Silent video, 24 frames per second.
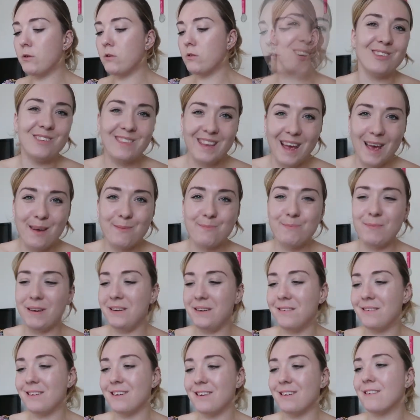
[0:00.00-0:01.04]
I got 10
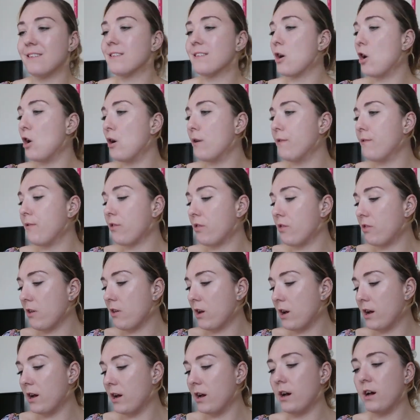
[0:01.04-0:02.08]
meters of
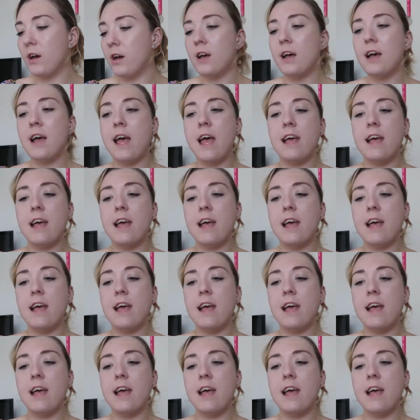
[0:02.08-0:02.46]
the